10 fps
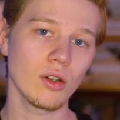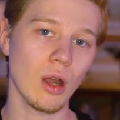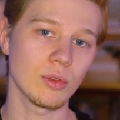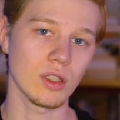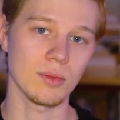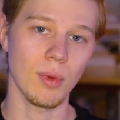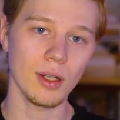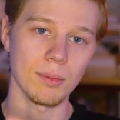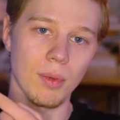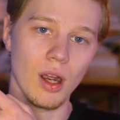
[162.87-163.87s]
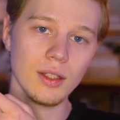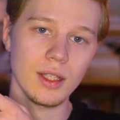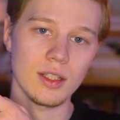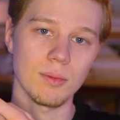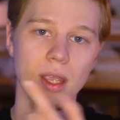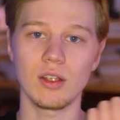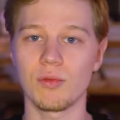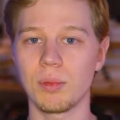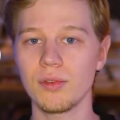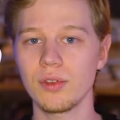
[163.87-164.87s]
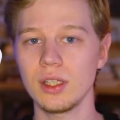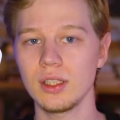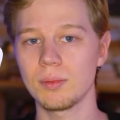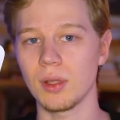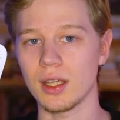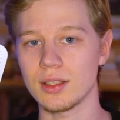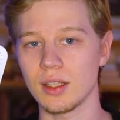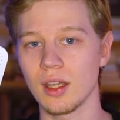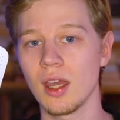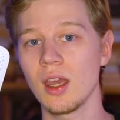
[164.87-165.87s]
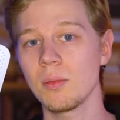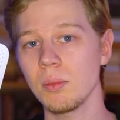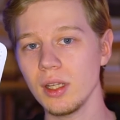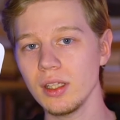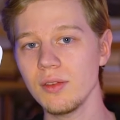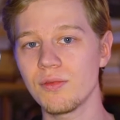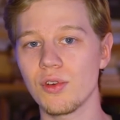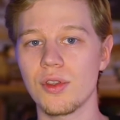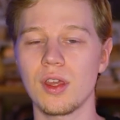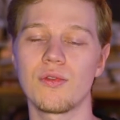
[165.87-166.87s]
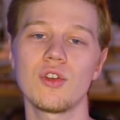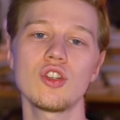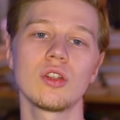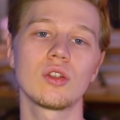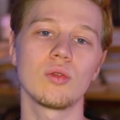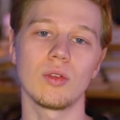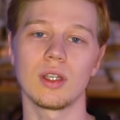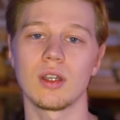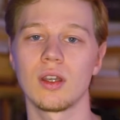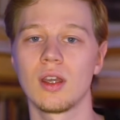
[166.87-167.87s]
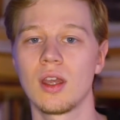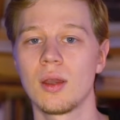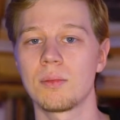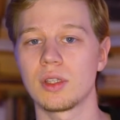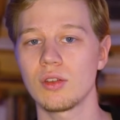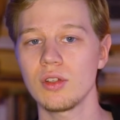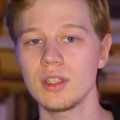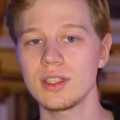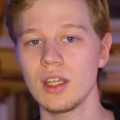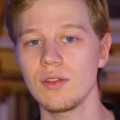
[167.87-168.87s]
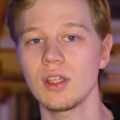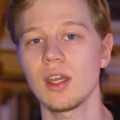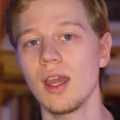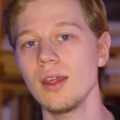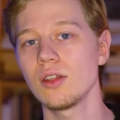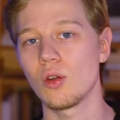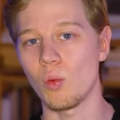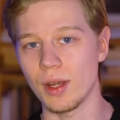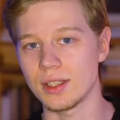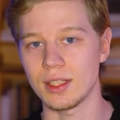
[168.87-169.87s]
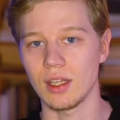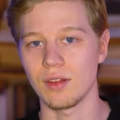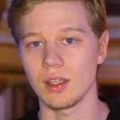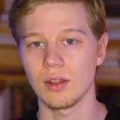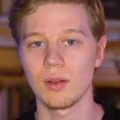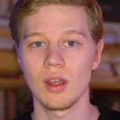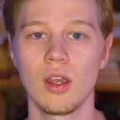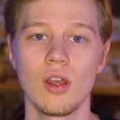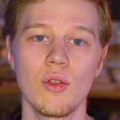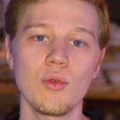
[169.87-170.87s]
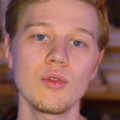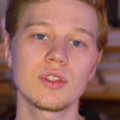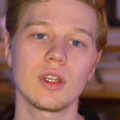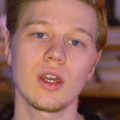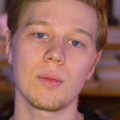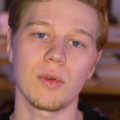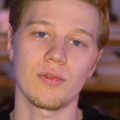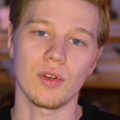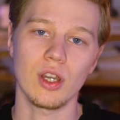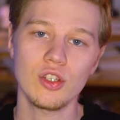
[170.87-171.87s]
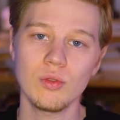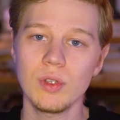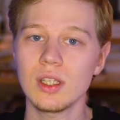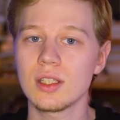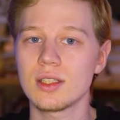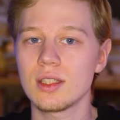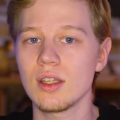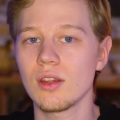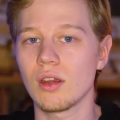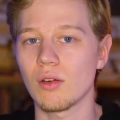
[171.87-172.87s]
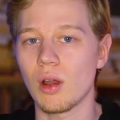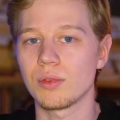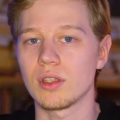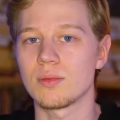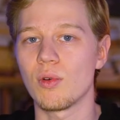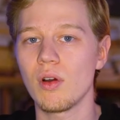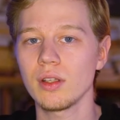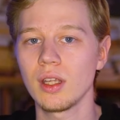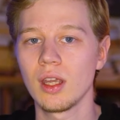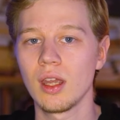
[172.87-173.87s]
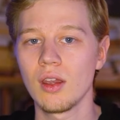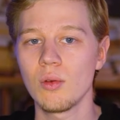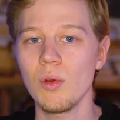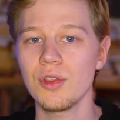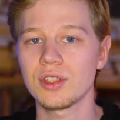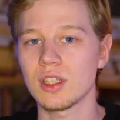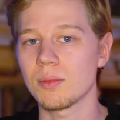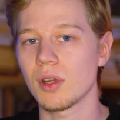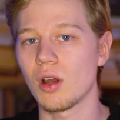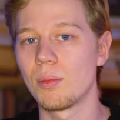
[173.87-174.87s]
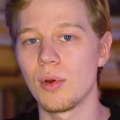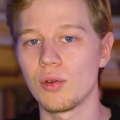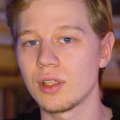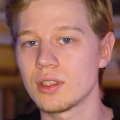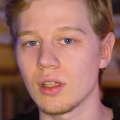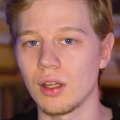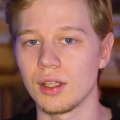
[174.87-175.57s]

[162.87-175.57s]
router's bottom part is made of perforated plastic, mainly for the efficient cooling, material saving and weight saving. Through the perforation, we can see the router's board with some components on